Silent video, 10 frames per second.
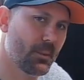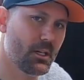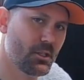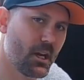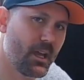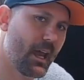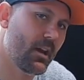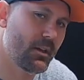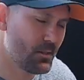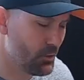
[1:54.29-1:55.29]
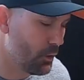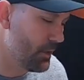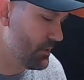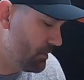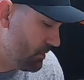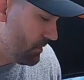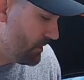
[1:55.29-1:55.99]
I'm going to show you how to install this in just